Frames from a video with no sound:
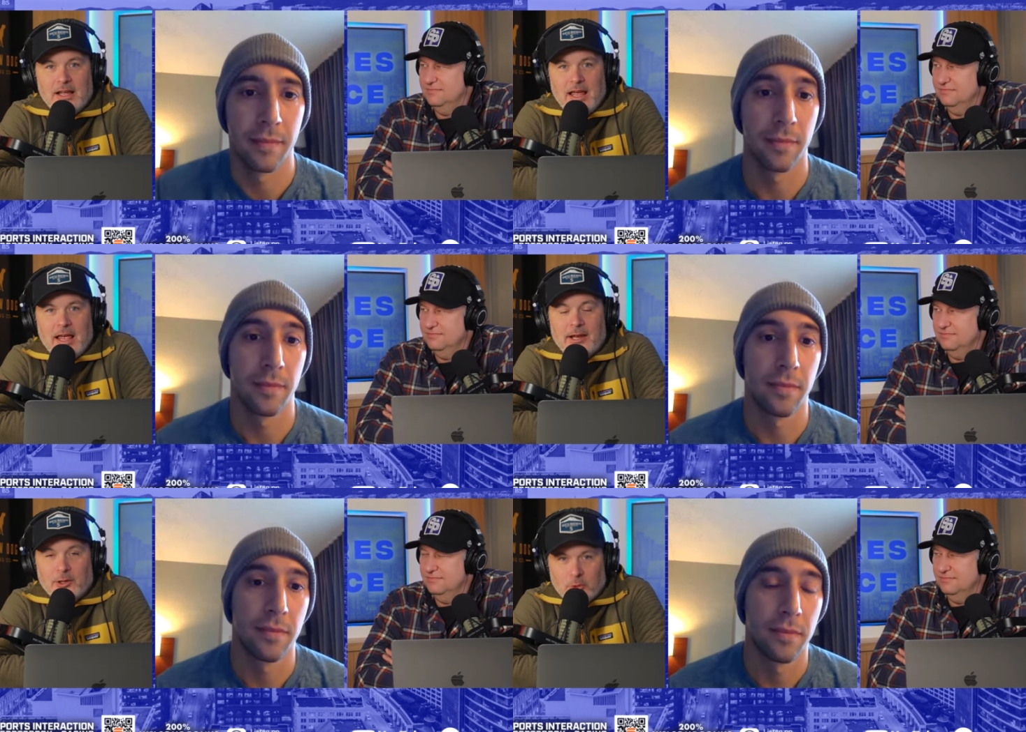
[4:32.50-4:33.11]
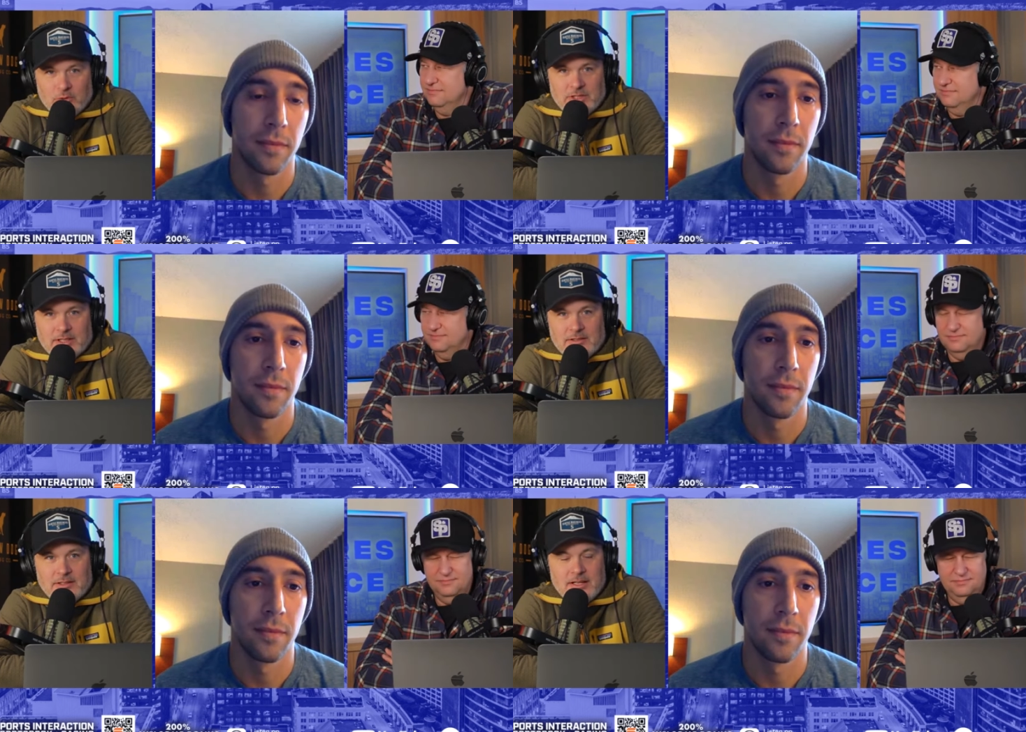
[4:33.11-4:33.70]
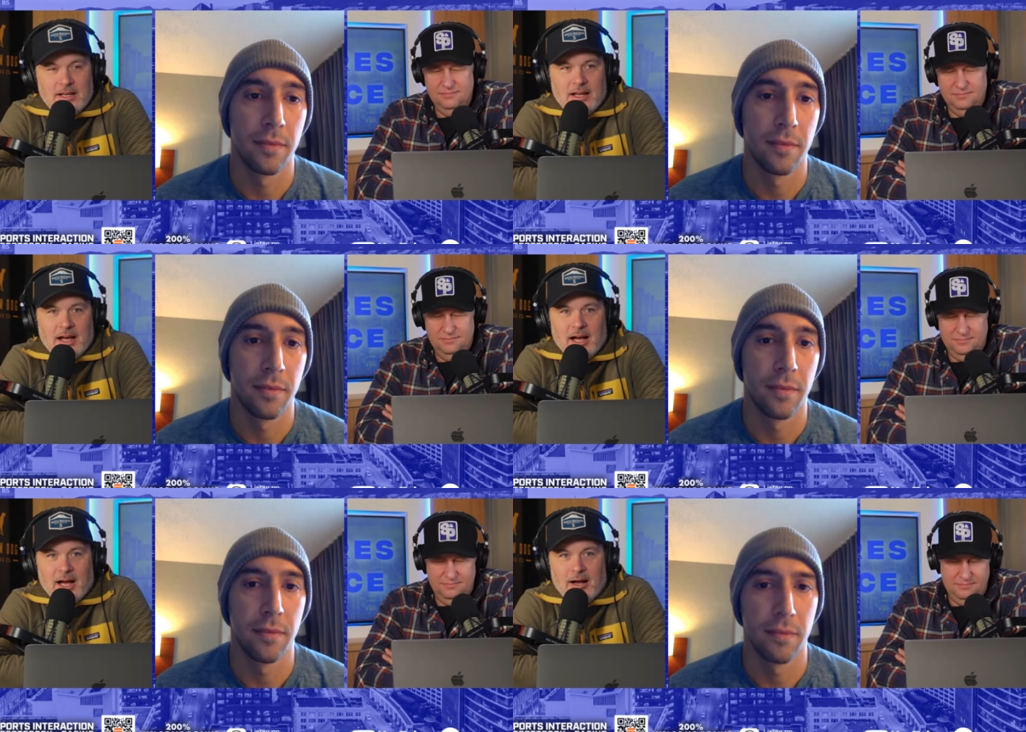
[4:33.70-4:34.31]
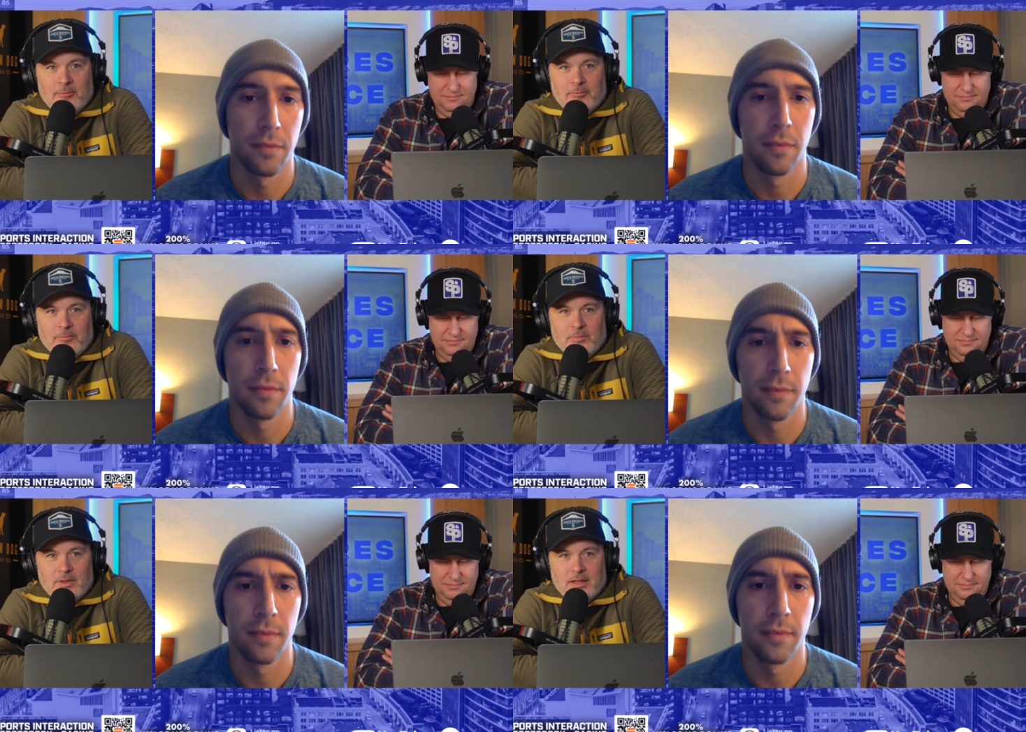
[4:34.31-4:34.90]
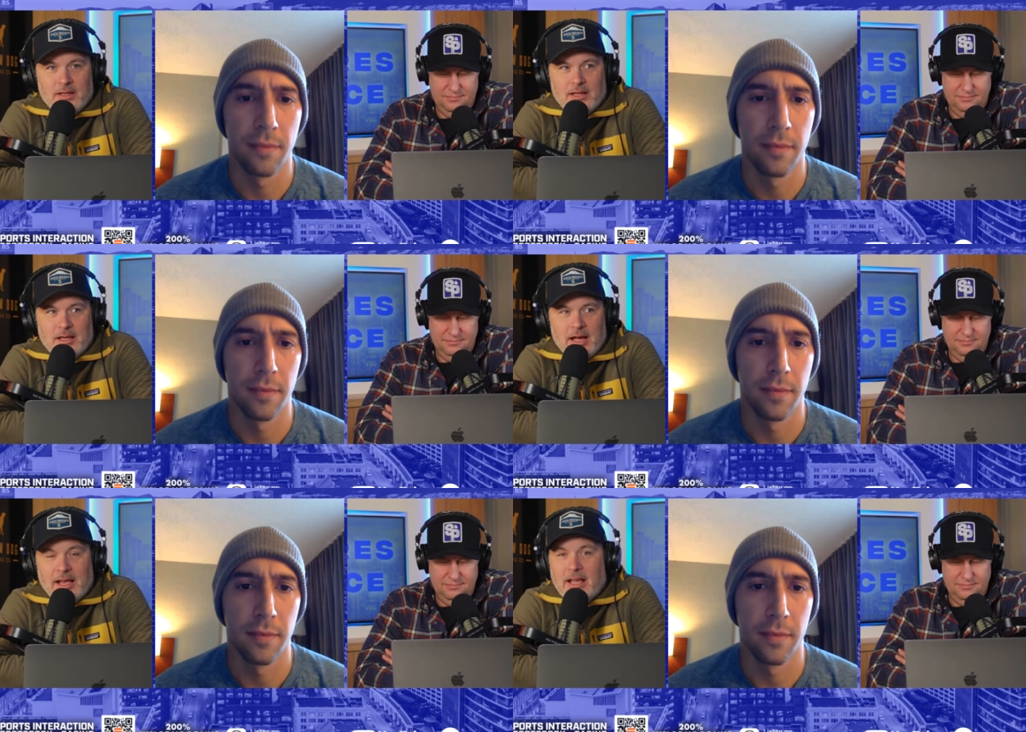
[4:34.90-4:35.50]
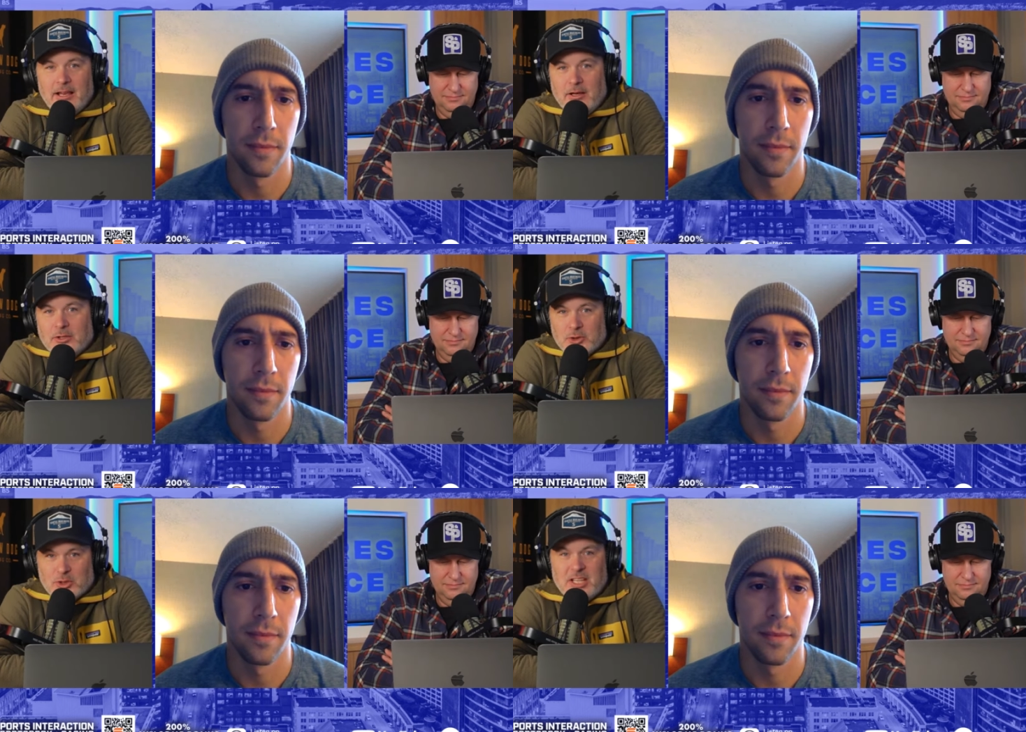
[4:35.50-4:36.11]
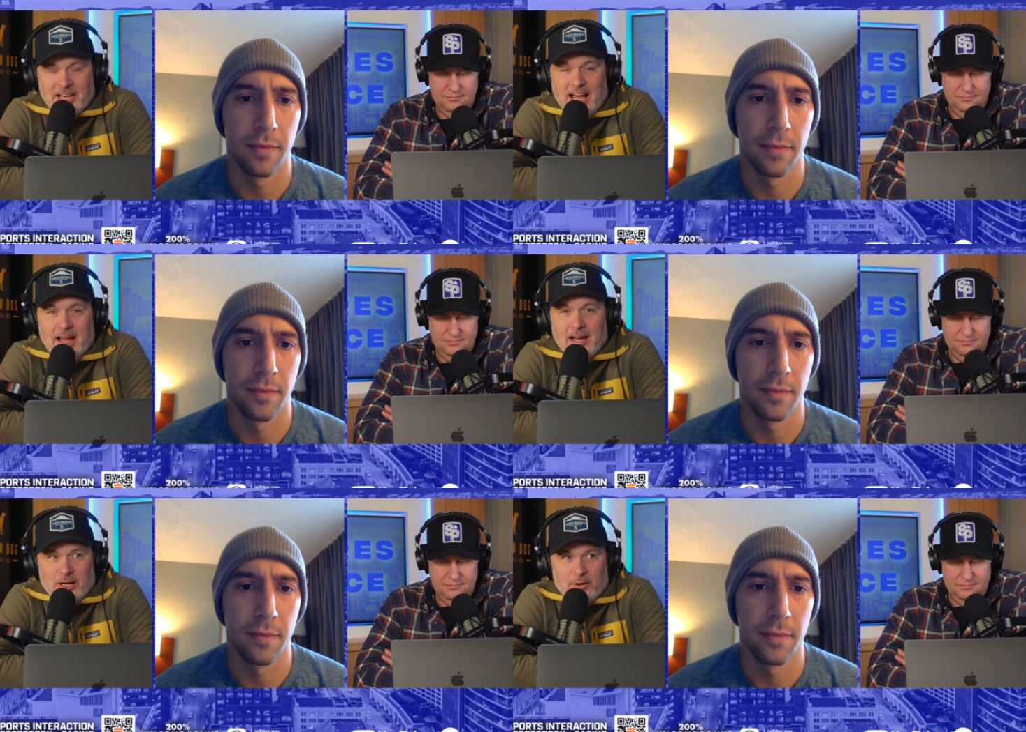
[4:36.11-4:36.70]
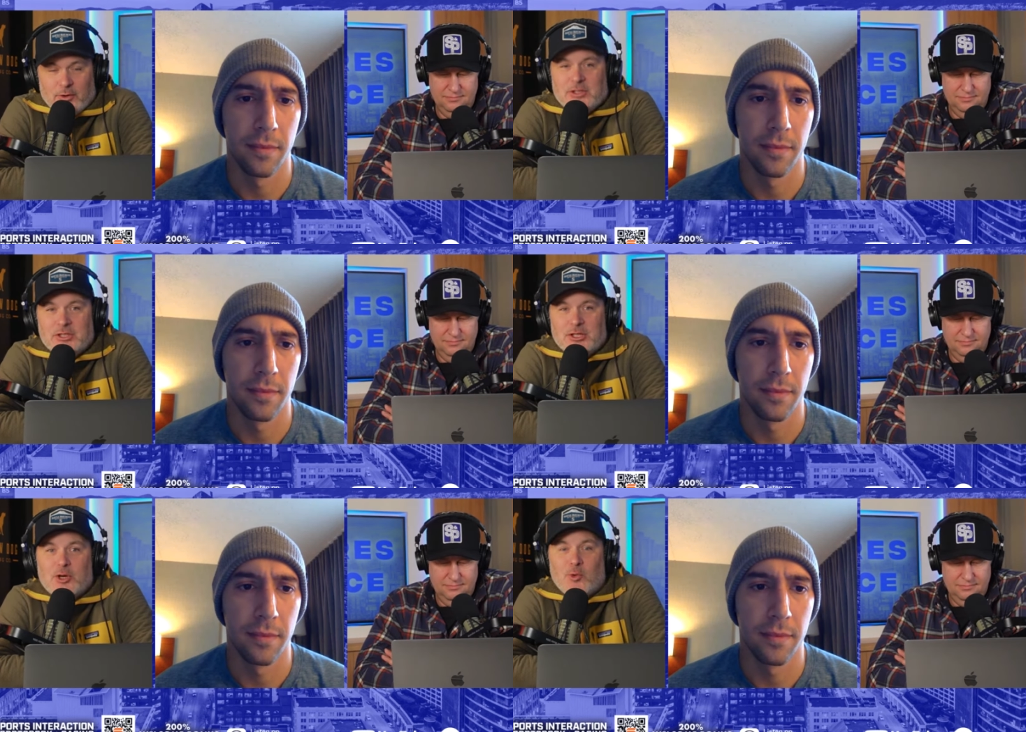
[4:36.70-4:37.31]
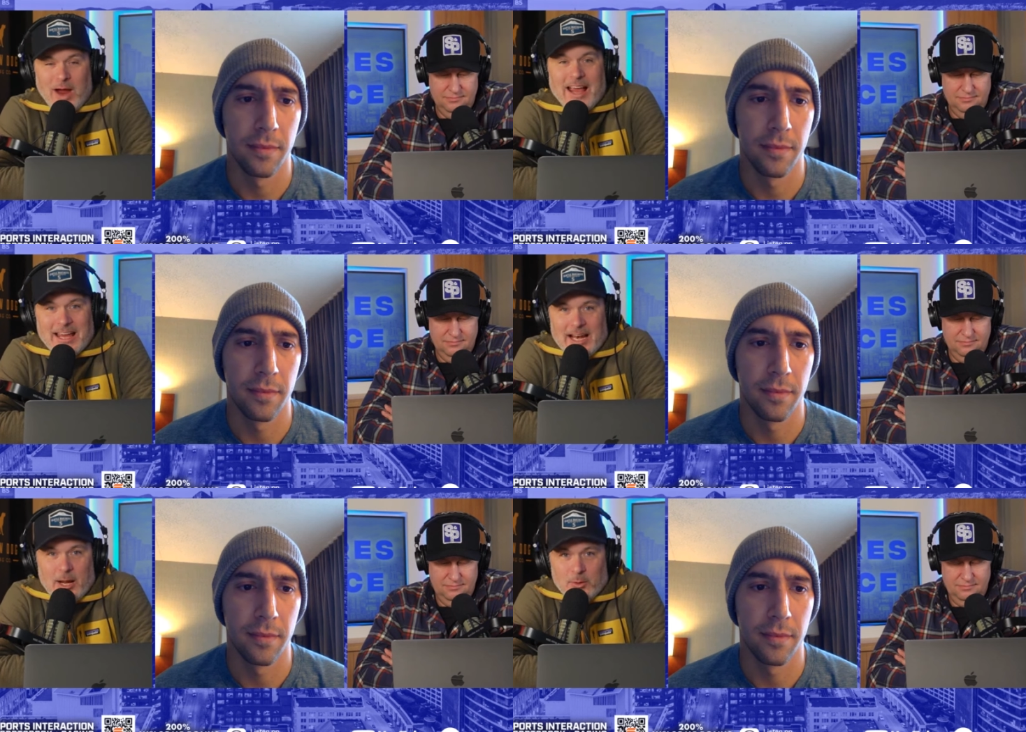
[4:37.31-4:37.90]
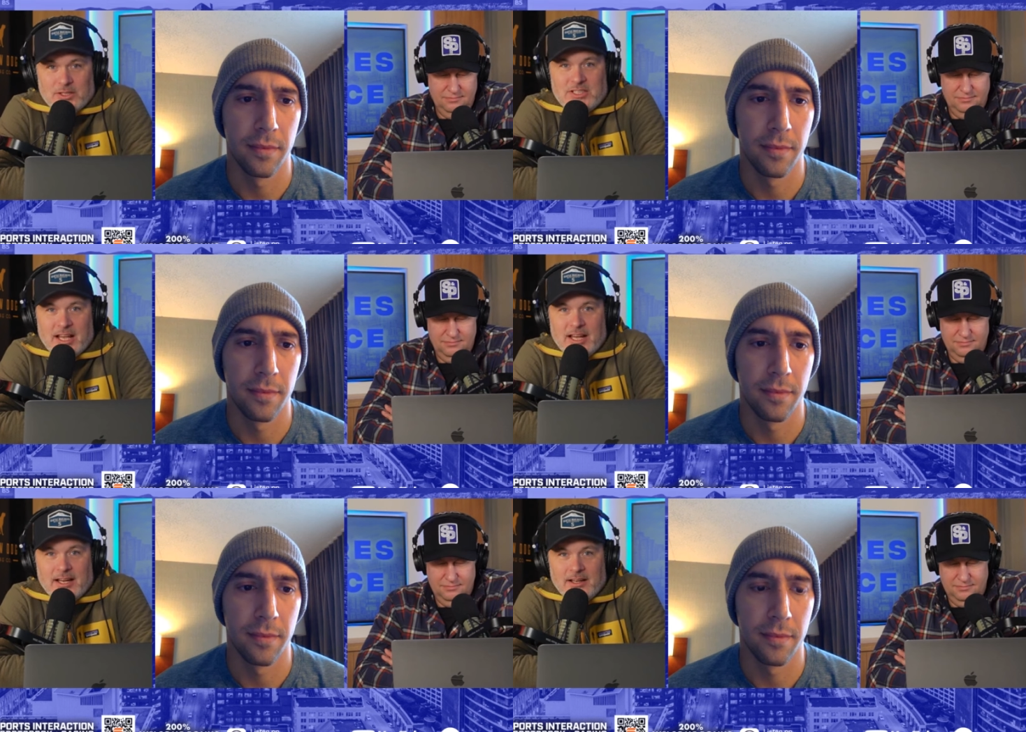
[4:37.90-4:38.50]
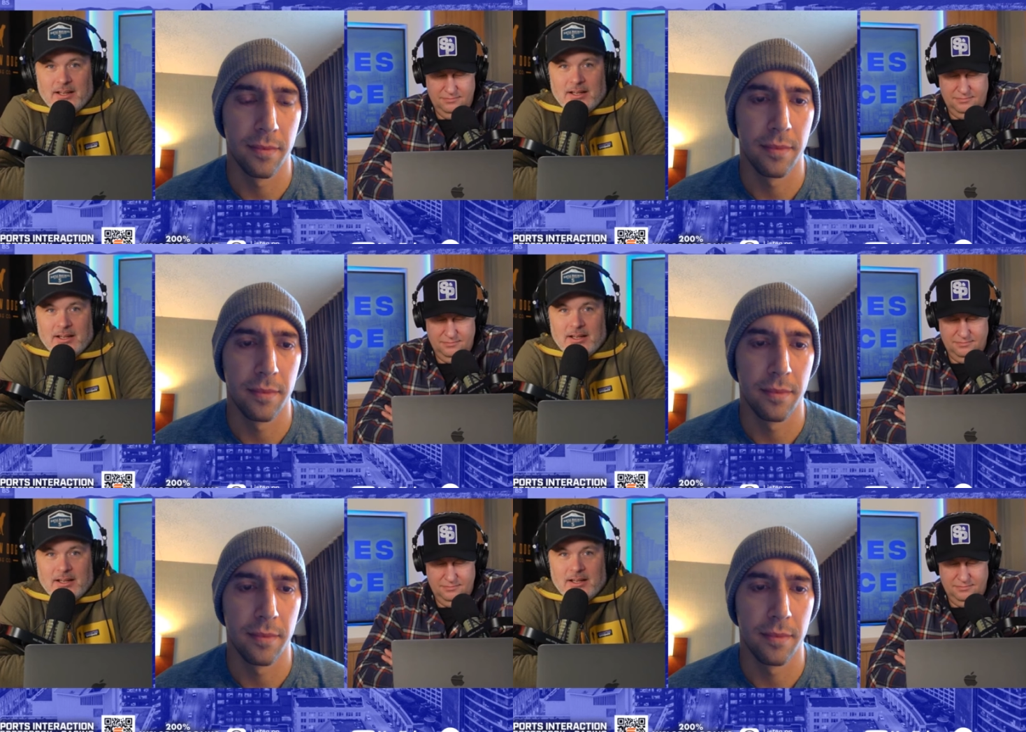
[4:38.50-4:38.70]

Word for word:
Speaker 1: and losing. Um, I, so tonight, you know, versus the Kraken, I would say